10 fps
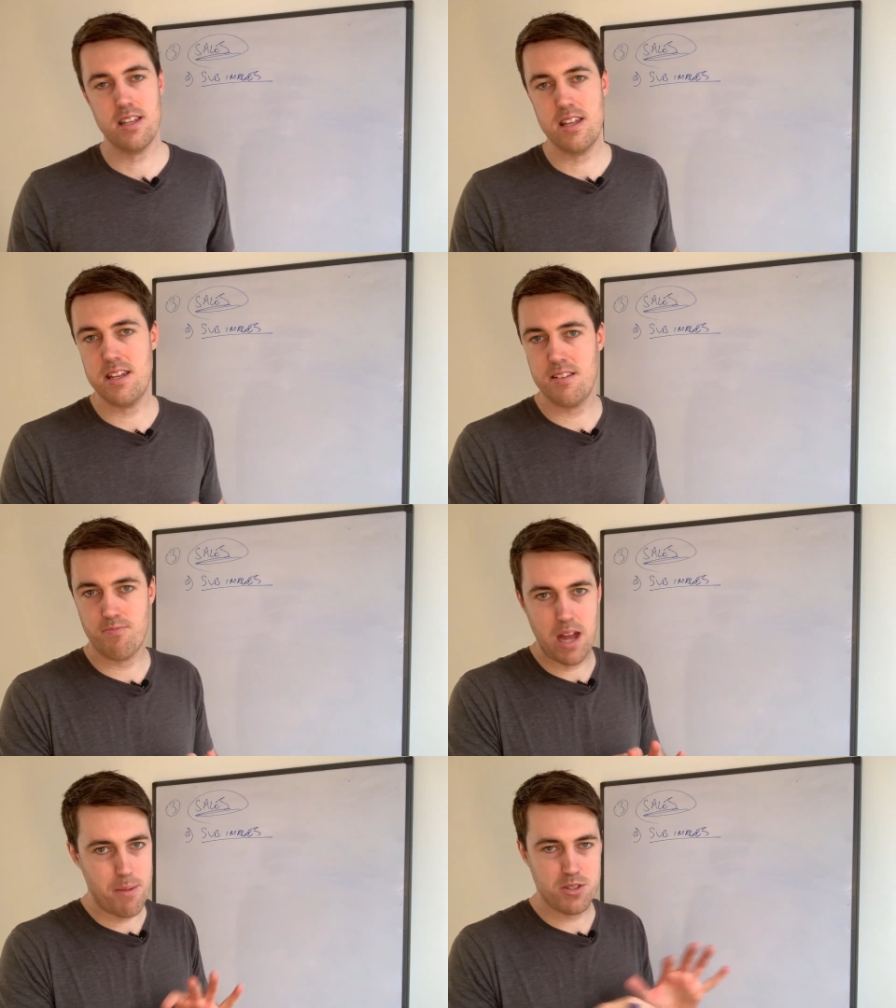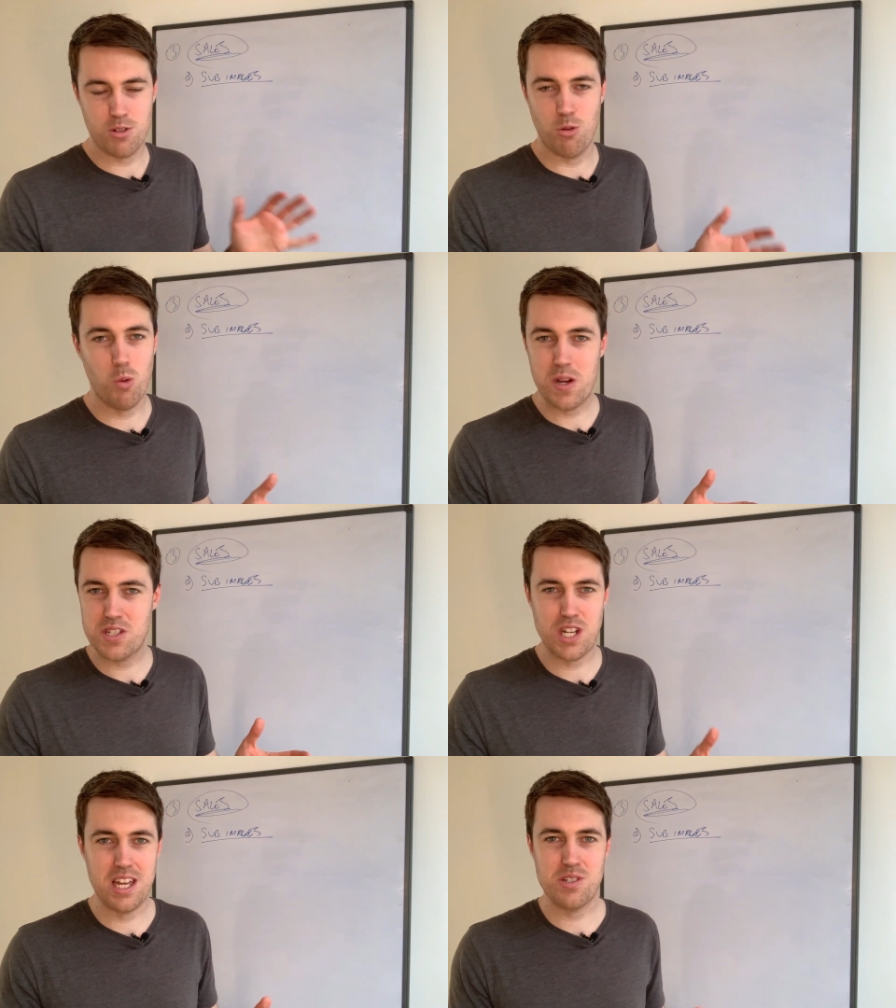It, it, Amazon are
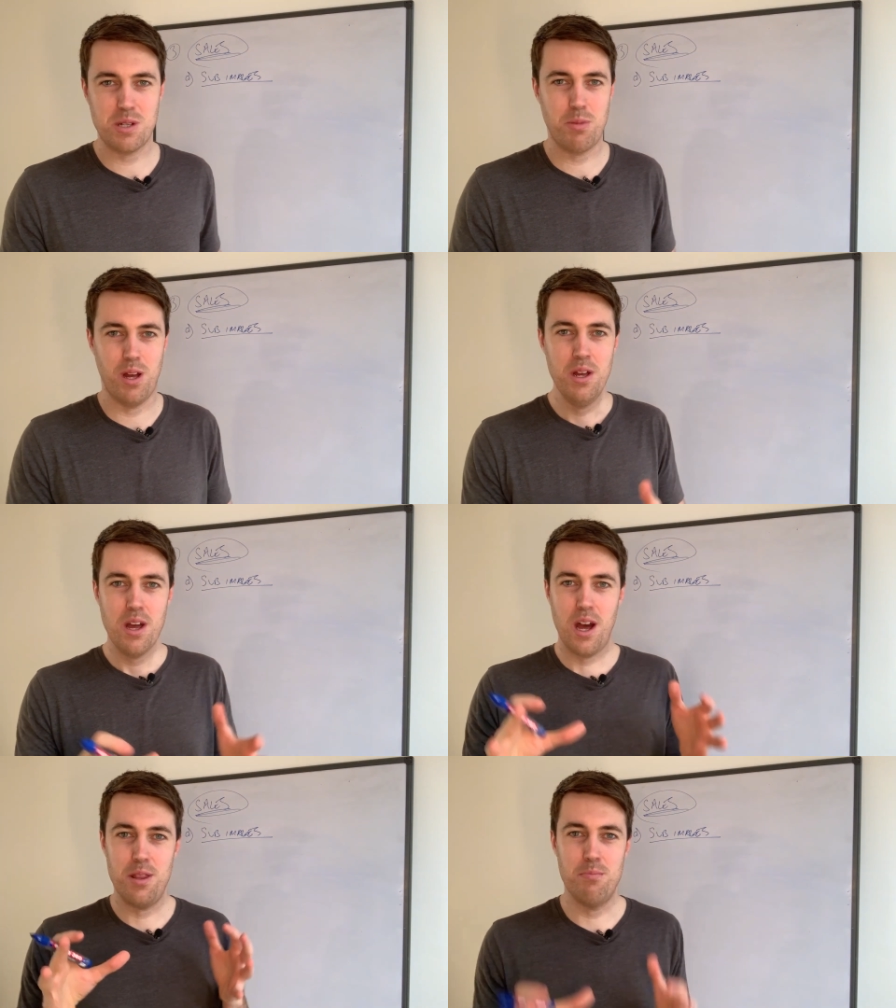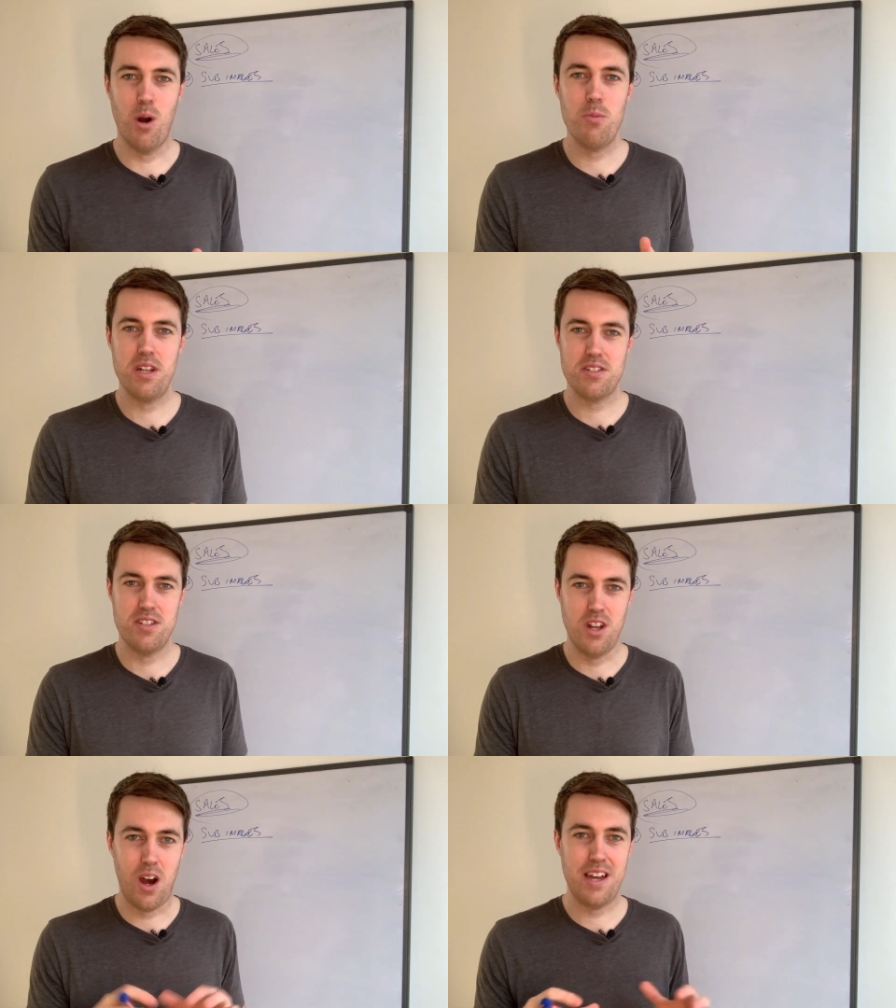always changing, but at the moment
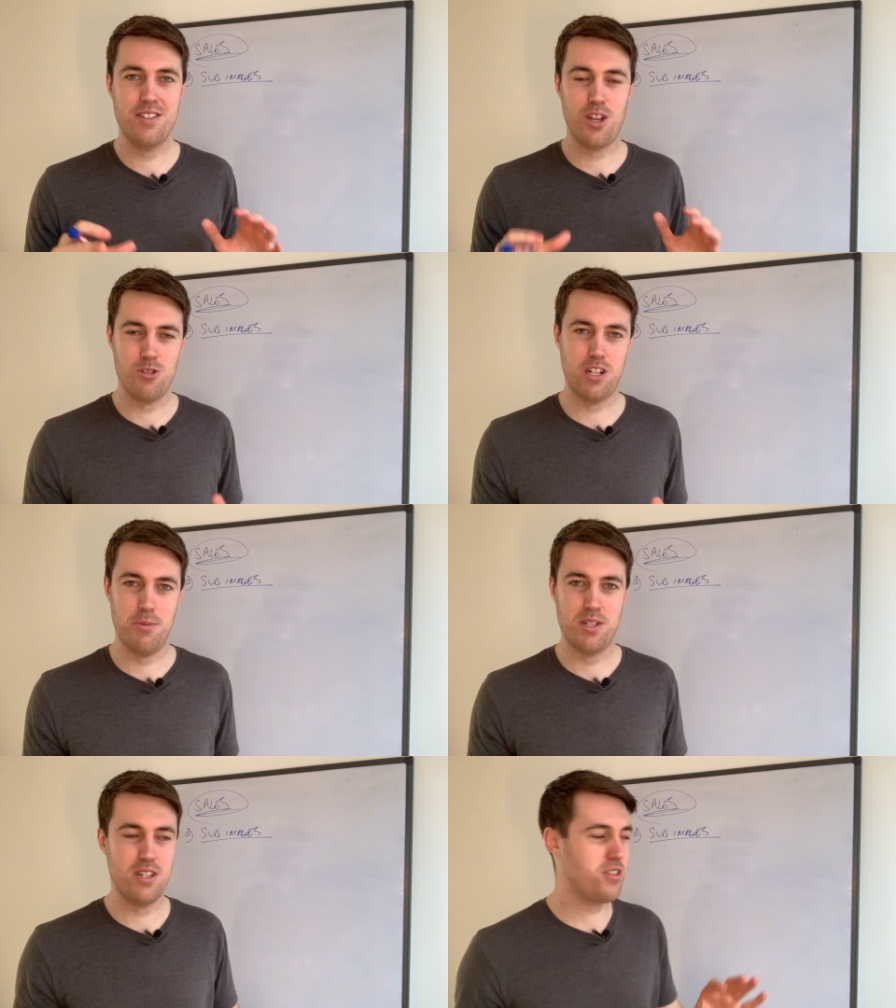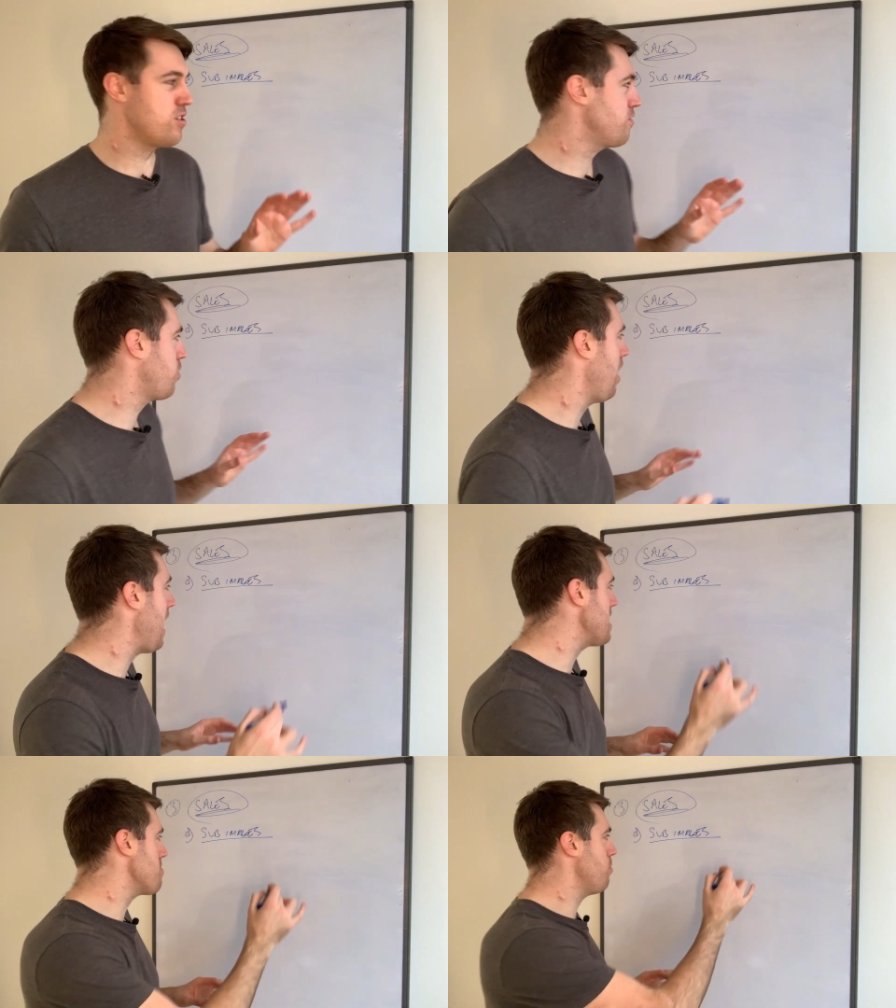it's nine total images. So you've
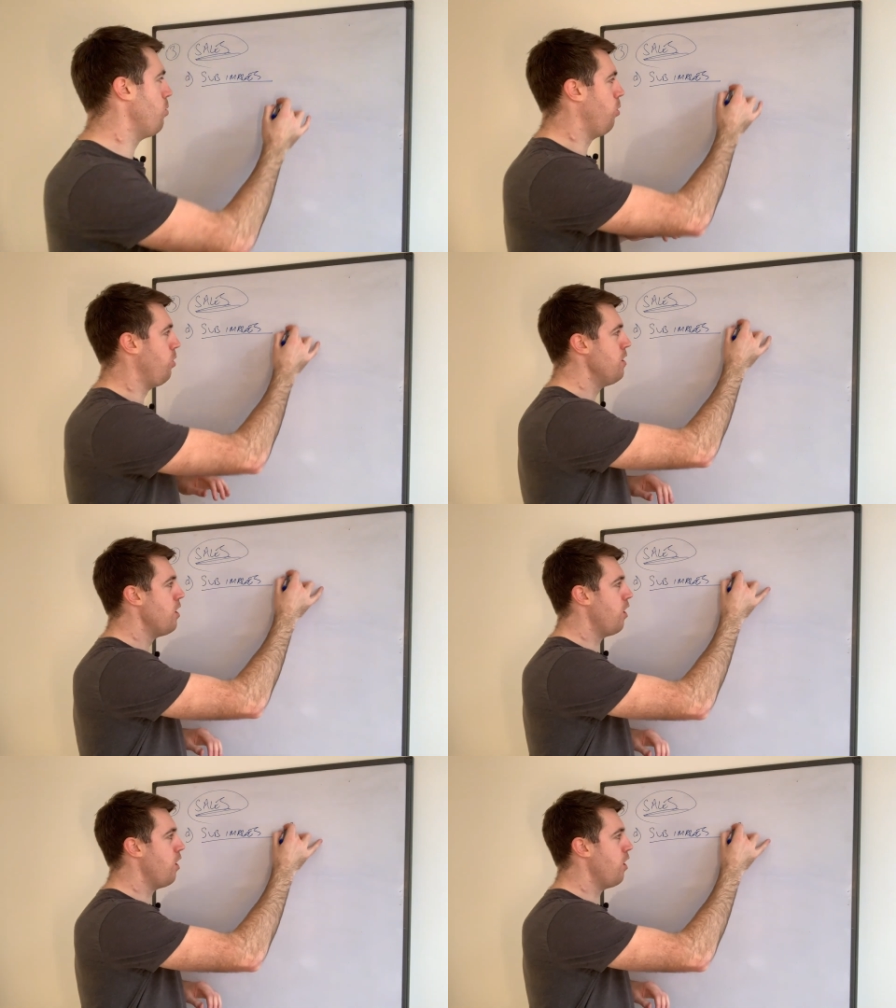got eight more